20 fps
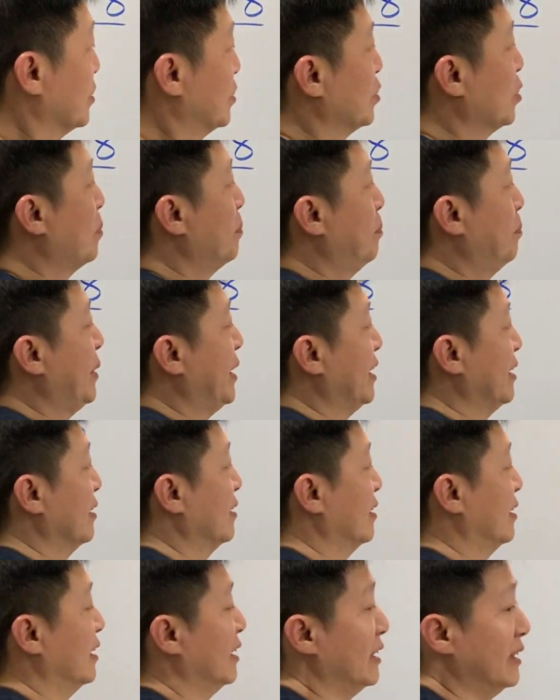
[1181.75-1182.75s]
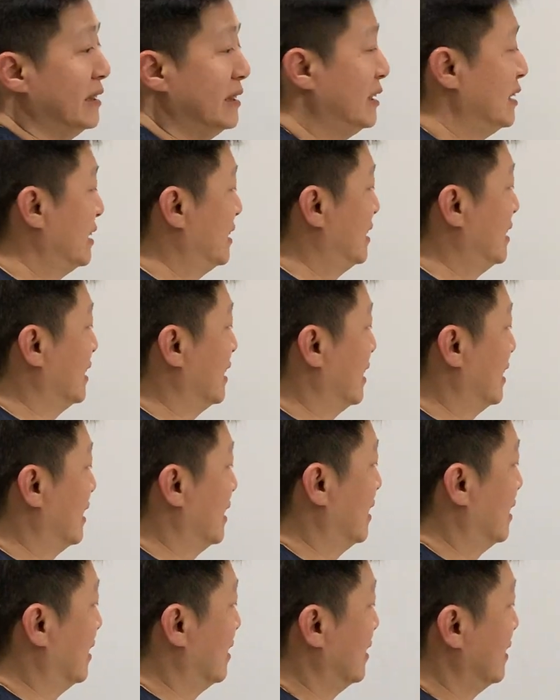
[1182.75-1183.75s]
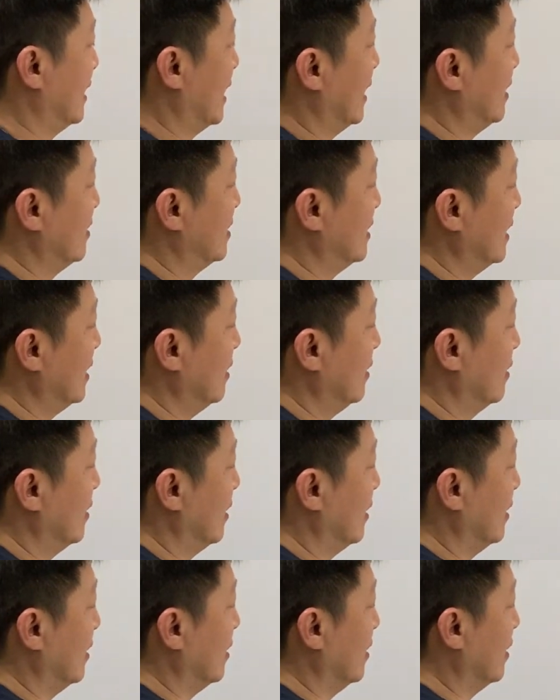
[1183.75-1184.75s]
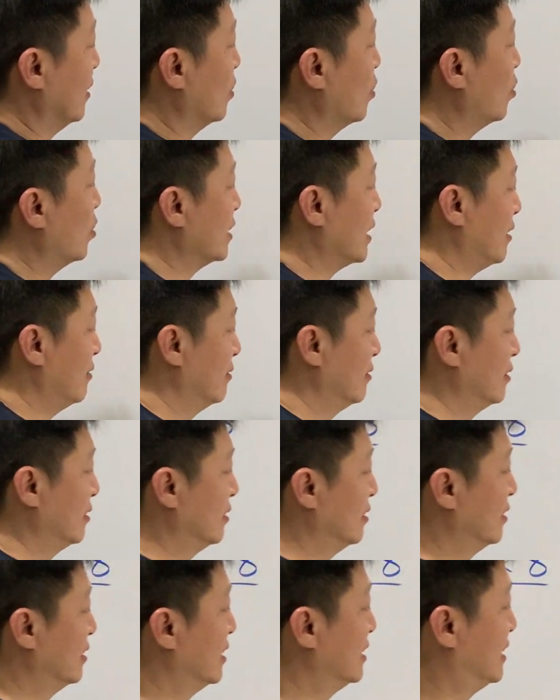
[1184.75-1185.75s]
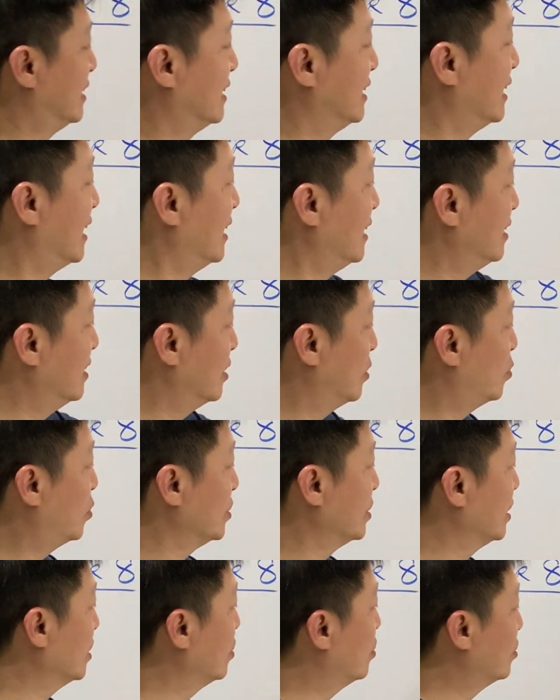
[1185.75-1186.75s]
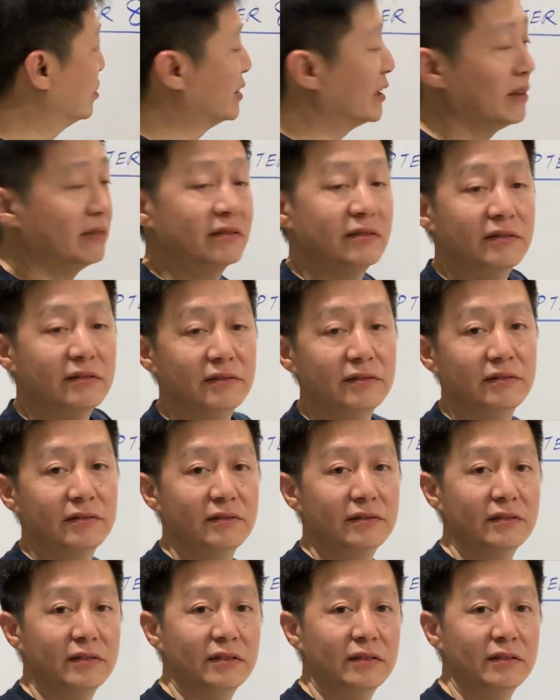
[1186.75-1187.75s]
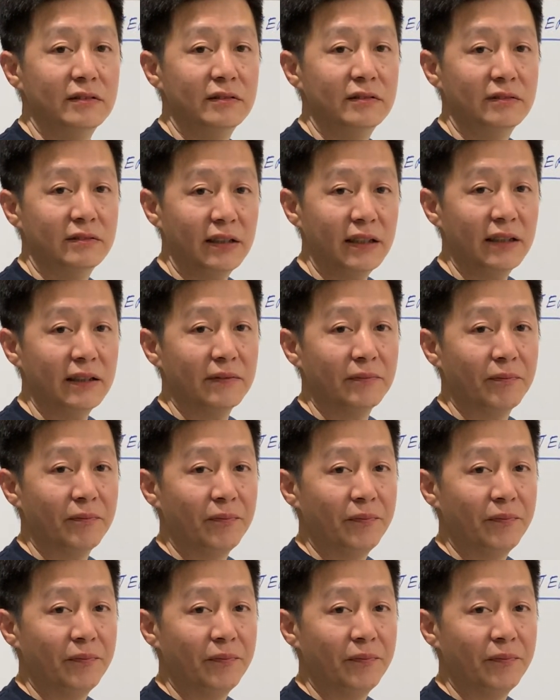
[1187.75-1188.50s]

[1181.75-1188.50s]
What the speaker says: So pig is this year. Then you see, it goes up. The jia in the water goes up. Right?